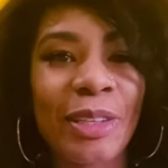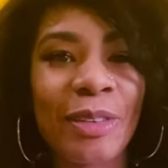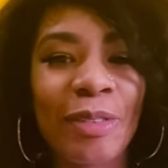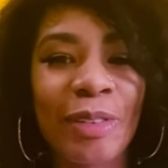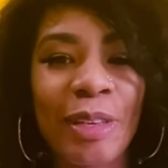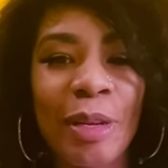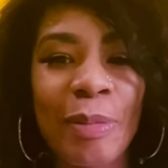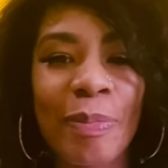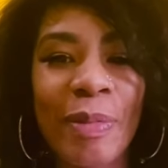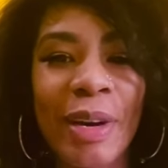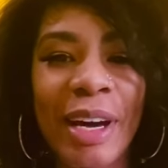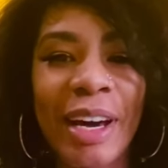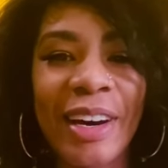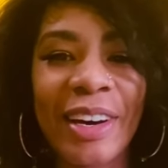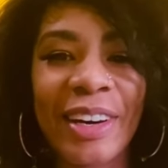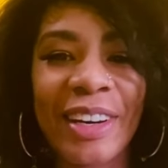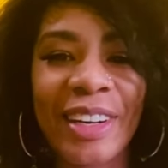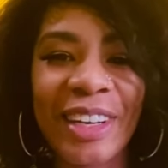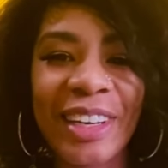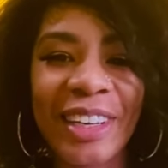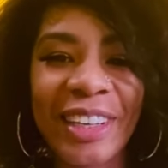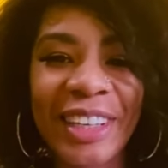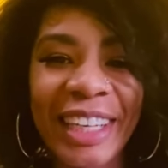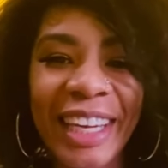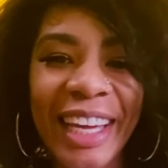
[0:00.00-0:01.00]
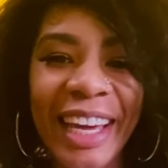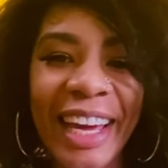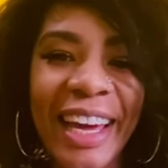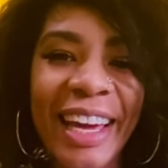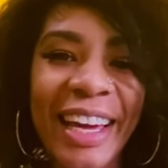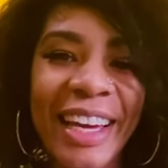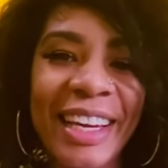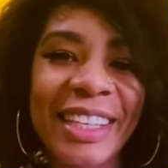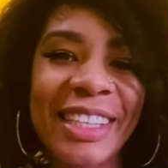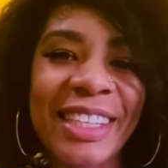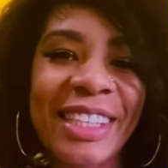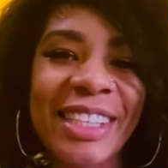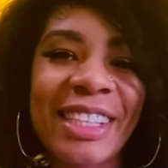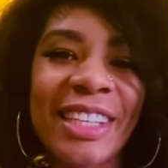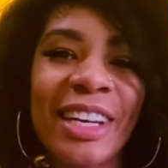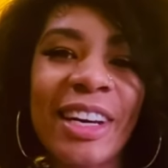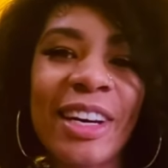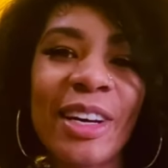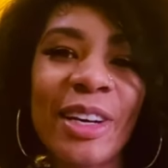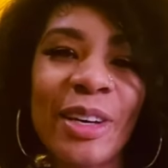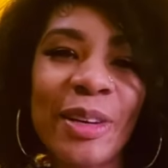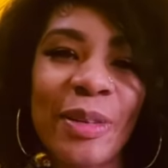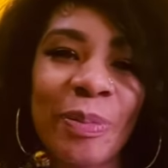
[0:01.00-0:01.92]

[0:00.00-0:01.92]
flip out. Okay, so